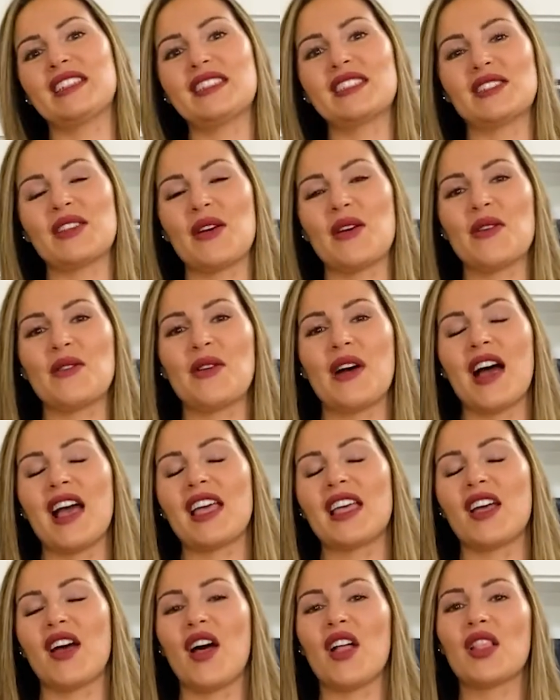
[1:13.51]
So
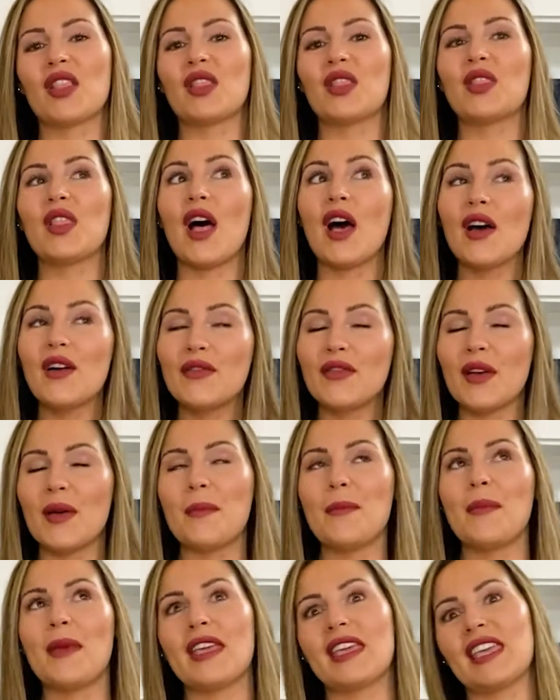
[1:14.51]
I love
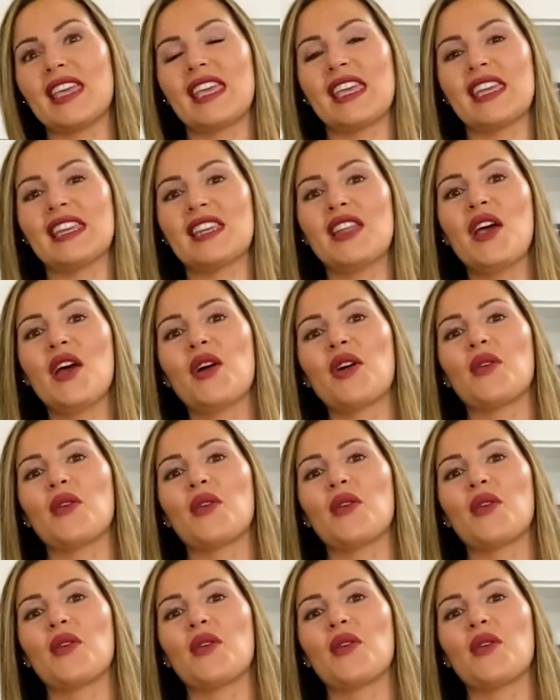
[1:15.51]
making